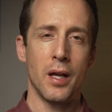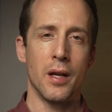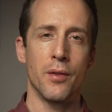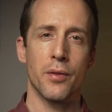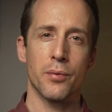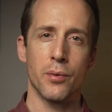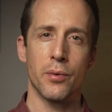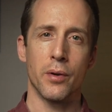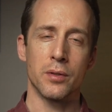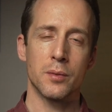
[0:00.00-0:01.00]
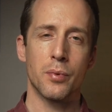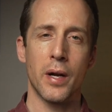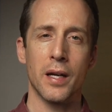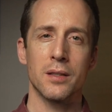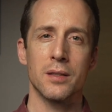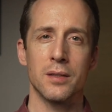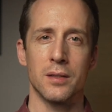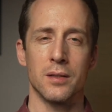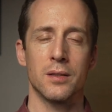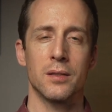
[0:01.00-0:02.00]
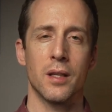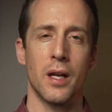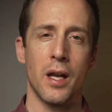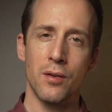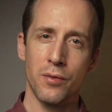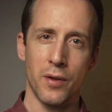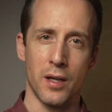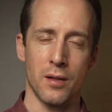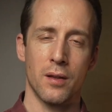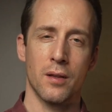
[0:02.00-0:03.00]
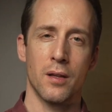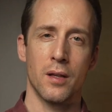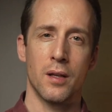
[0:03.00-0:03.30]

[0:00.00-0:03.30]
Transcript: And through those practices and faith,